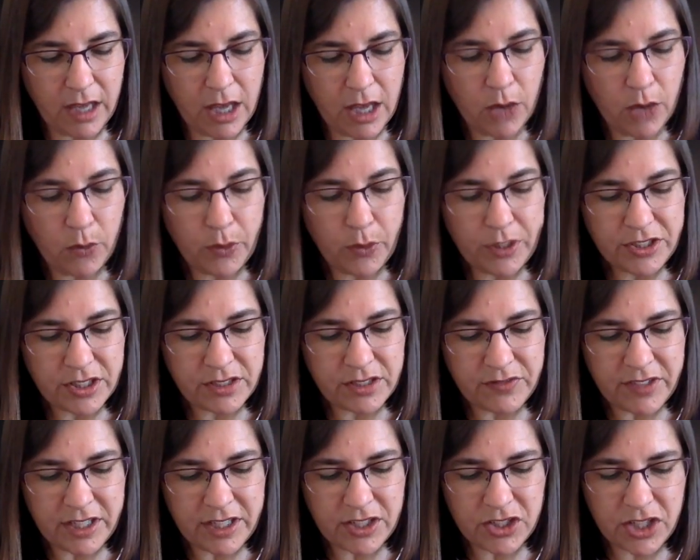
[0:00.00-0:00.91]
We just
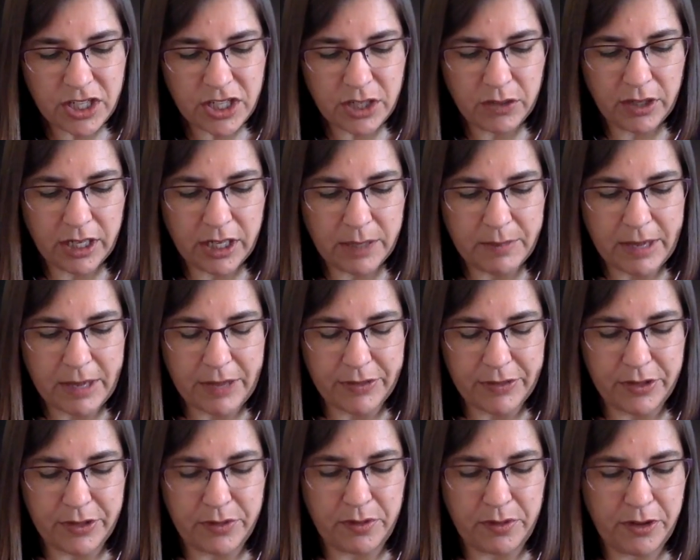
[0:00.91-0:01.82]
finished hearing about the
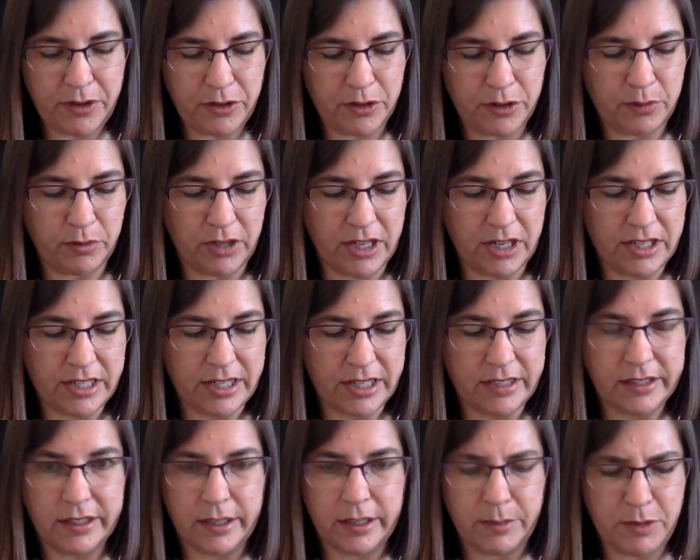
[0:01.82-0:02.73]
new theater project,
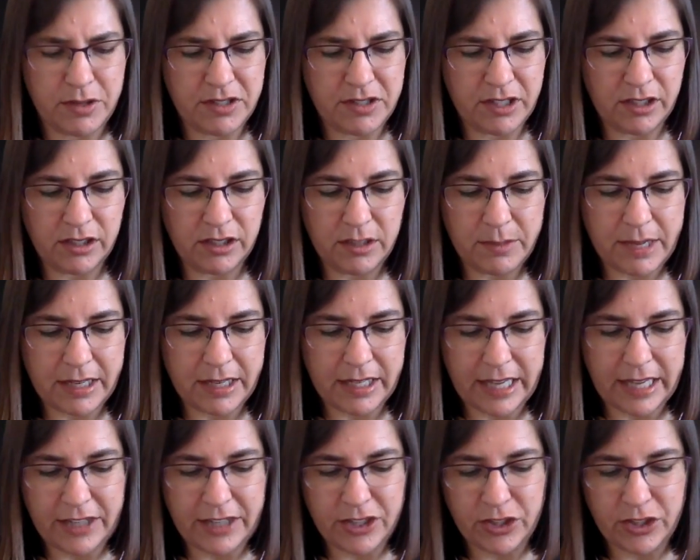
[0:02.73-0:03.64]
a musical about an
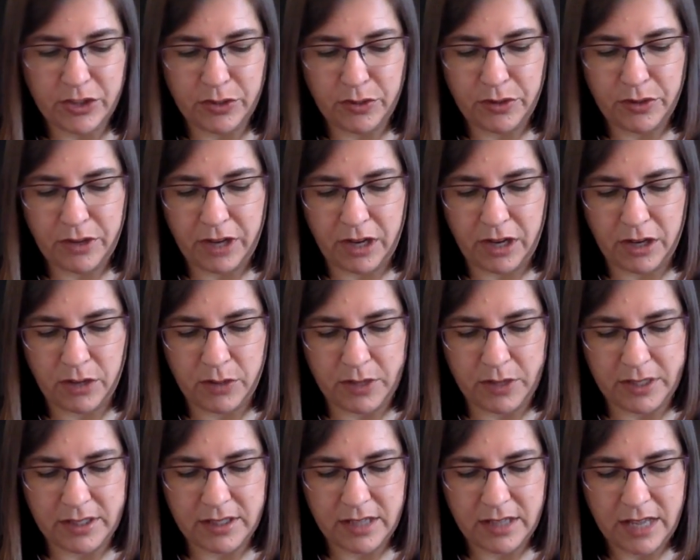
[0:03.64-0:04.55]
ancient Earth
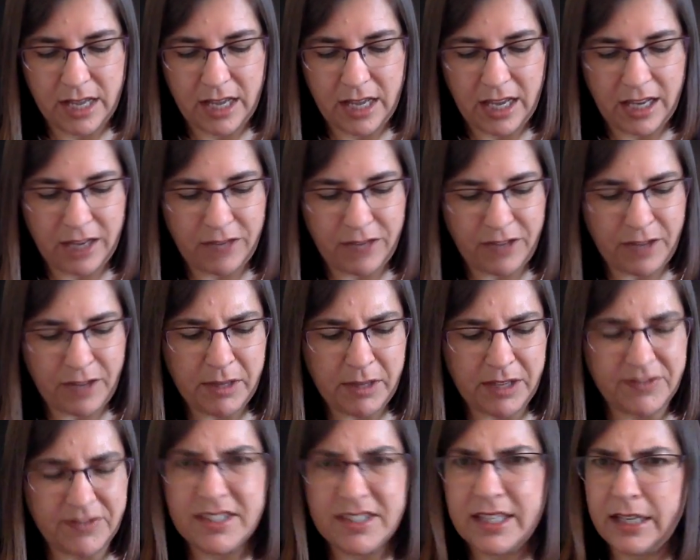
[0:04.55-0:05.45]
conquest and a family of
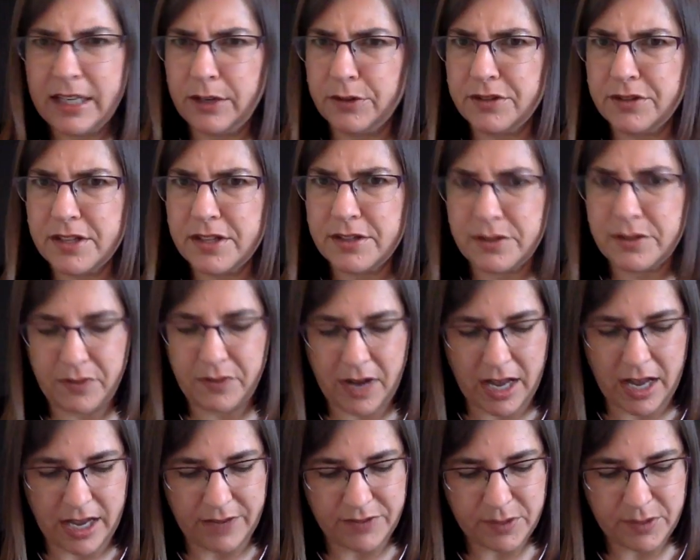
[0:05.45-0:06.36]
singers that
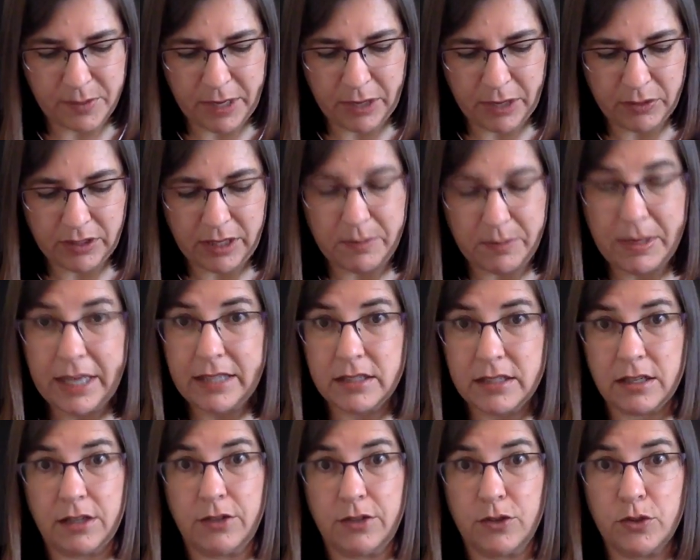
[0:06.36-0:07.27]
survives, apparently based
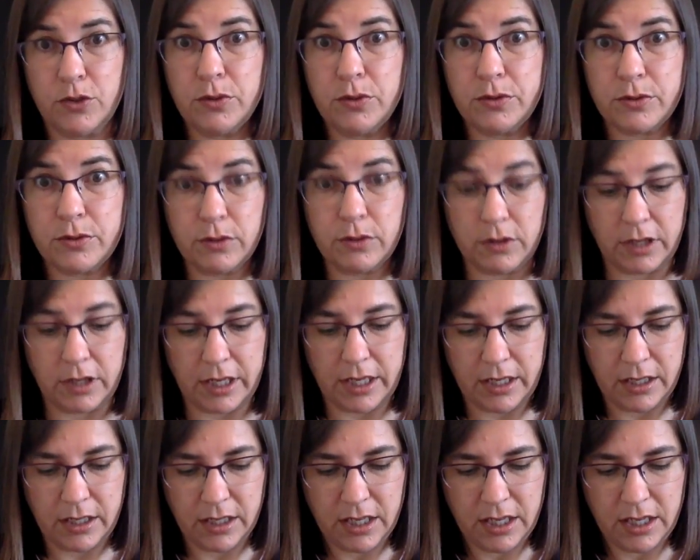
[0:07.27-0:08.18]
on a true story.
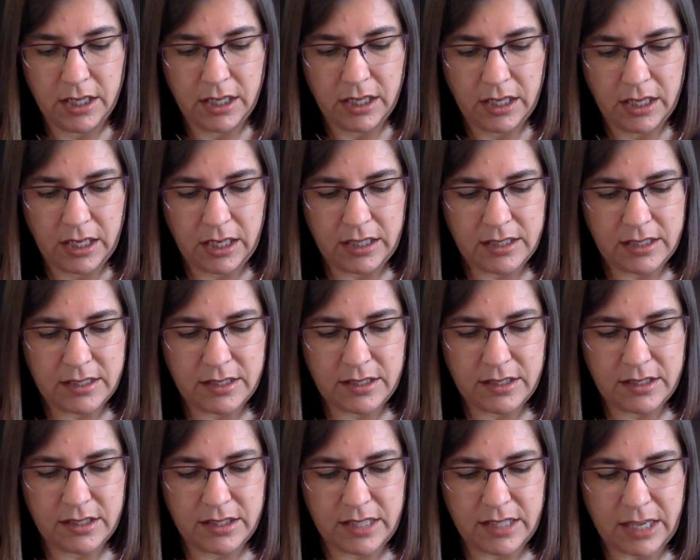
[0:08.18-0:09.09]
It
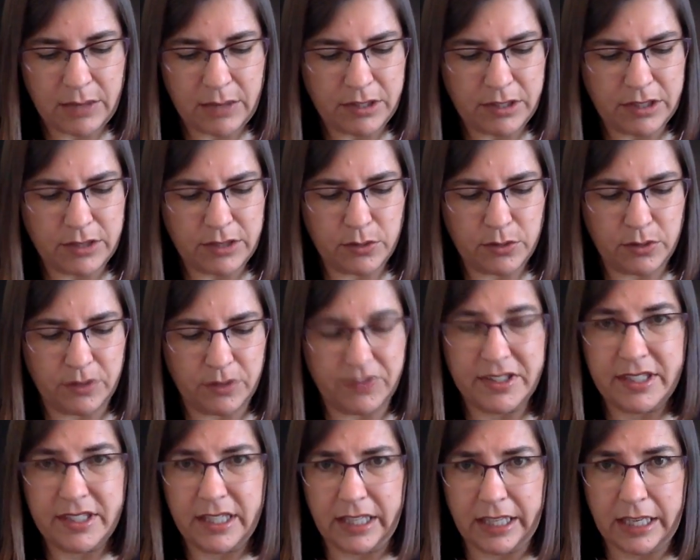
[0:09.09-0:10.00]
sounded sort of
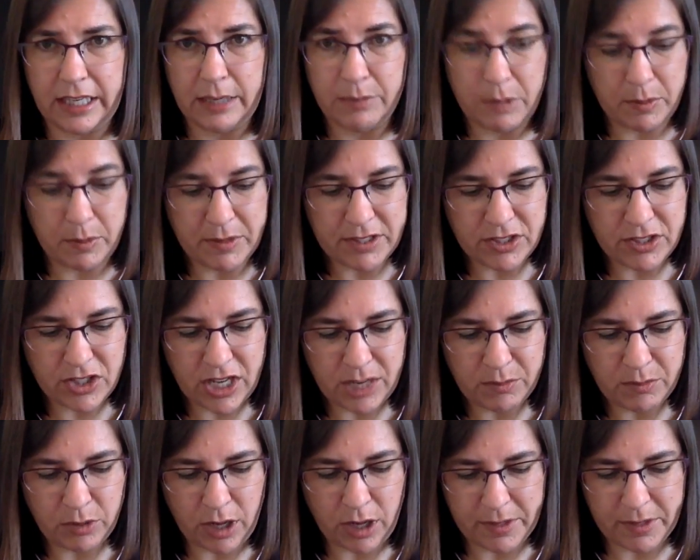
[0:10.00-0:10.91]
silly, but Miss Jan
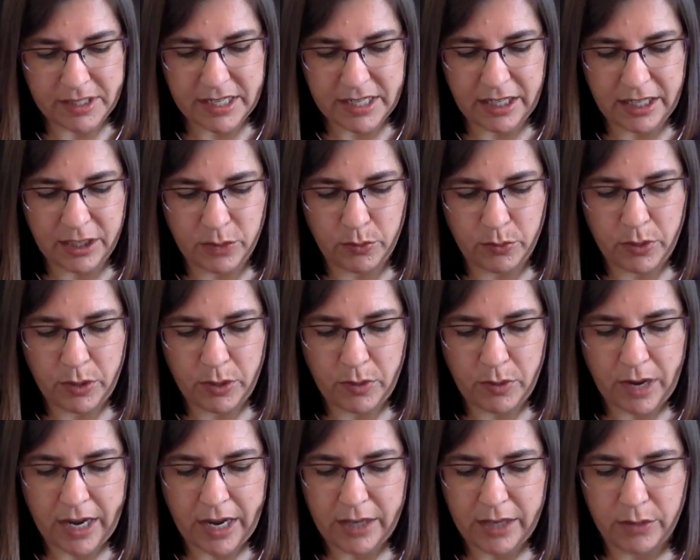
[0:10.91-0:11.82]
promised I could
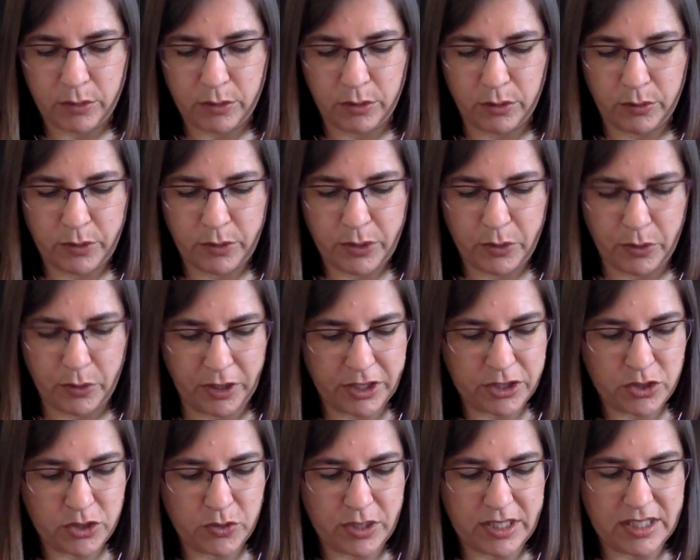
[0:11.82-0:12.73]
rewrite or
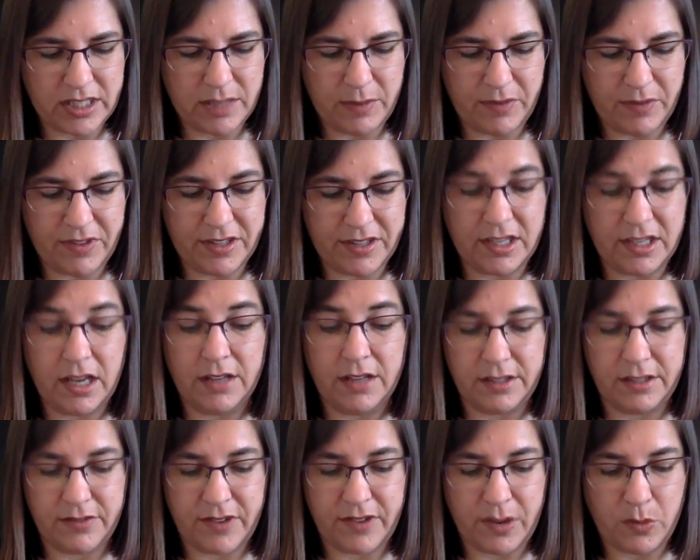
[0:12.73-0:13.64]
reorchestrate some of the songs
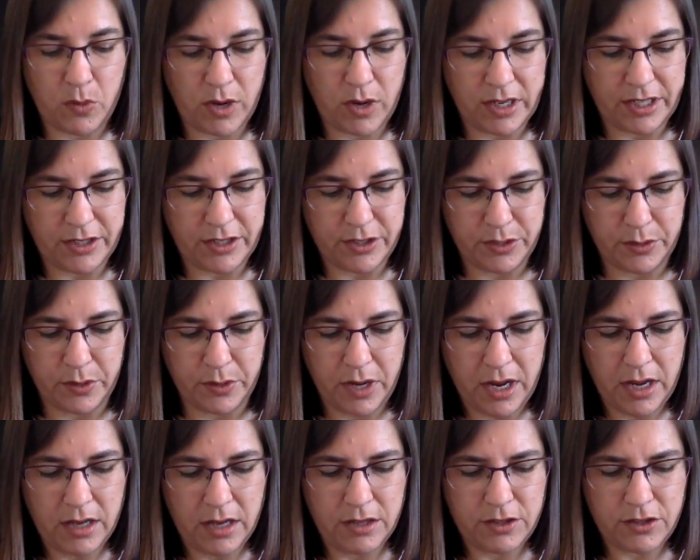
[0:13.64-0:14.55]
if I wanted to,
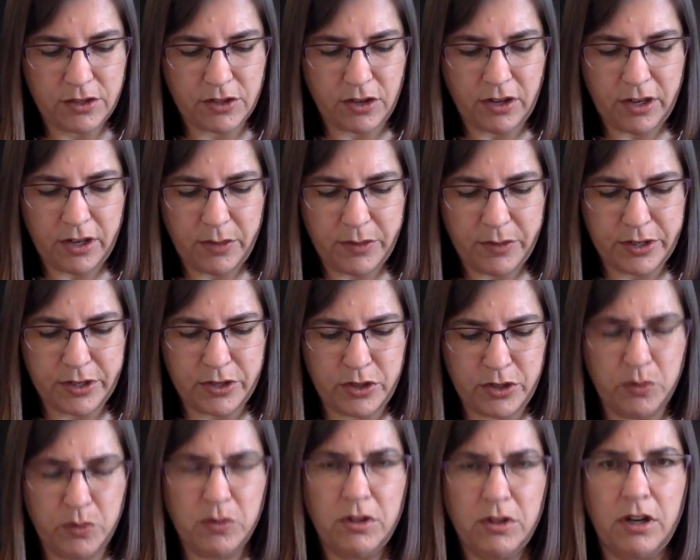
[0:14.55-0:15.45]
starting with a
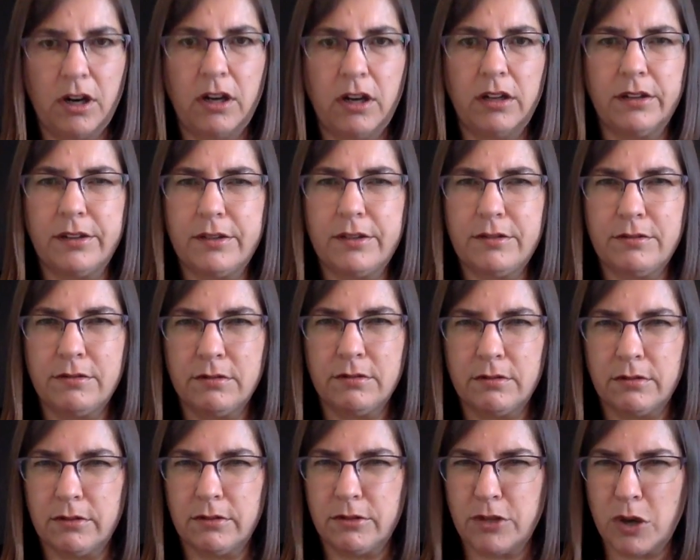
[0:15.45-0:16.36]
tune called
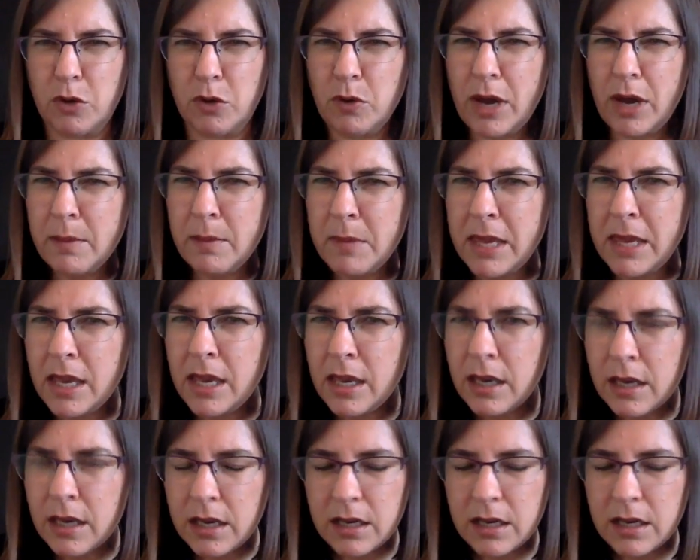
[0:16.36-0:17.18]
Do-Re-Mi.